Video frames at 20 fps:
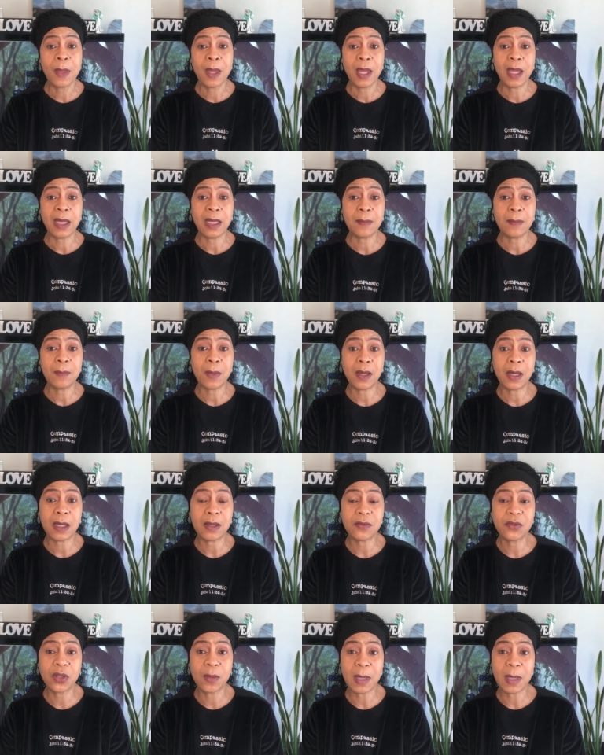and
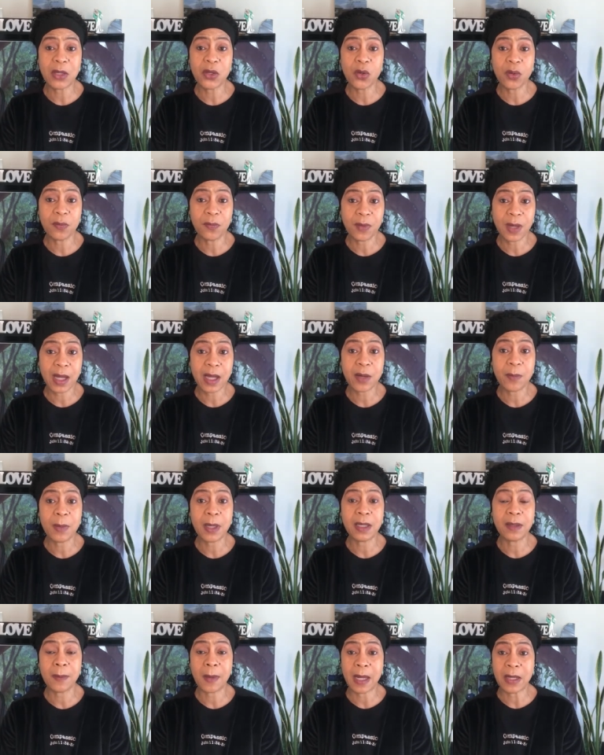to make your
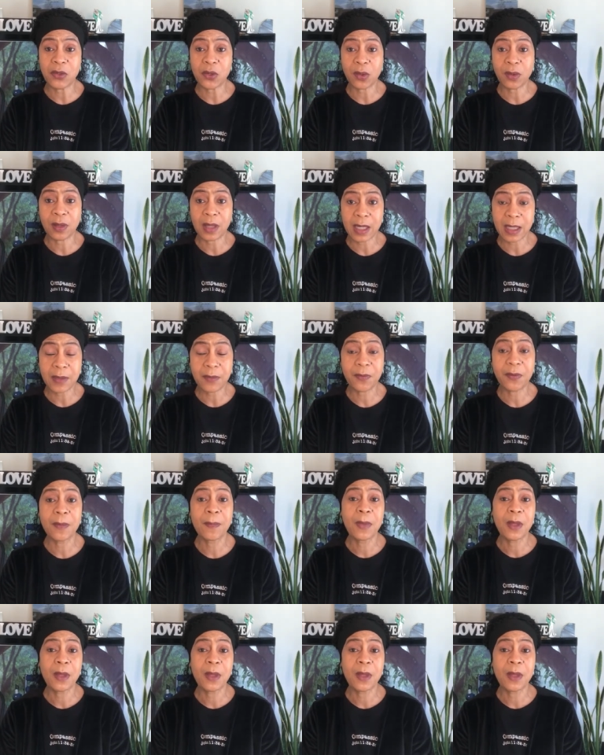environment and your life